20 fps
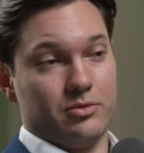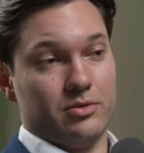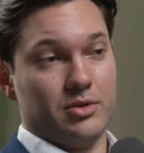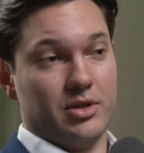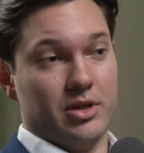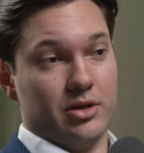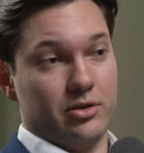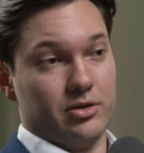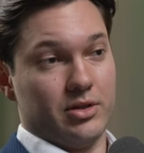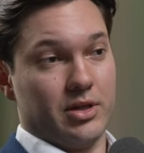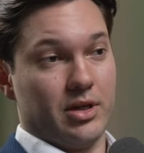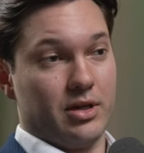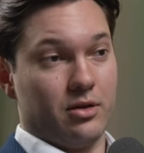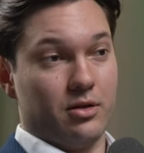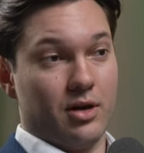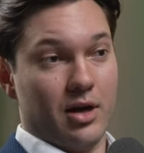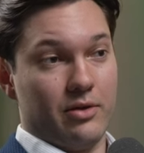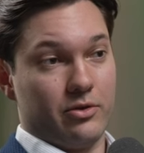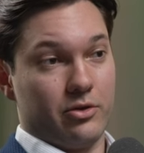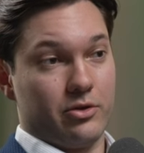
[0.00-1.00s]
yielding
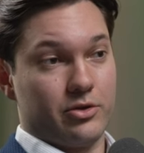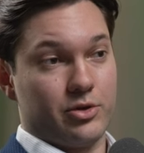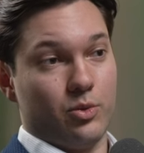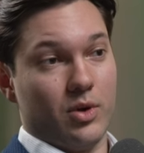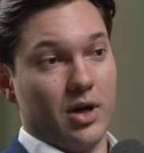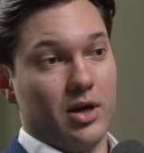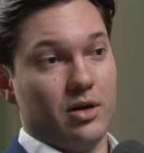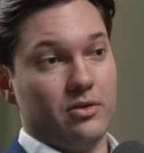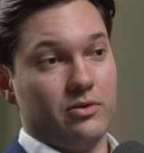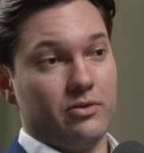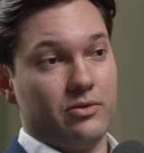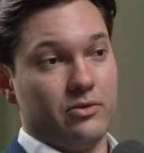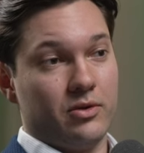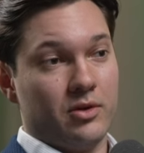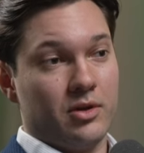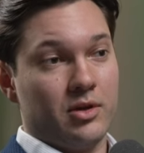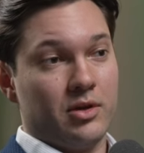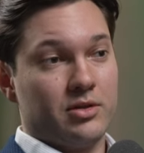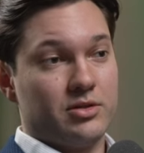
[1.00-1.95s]
11 or 12.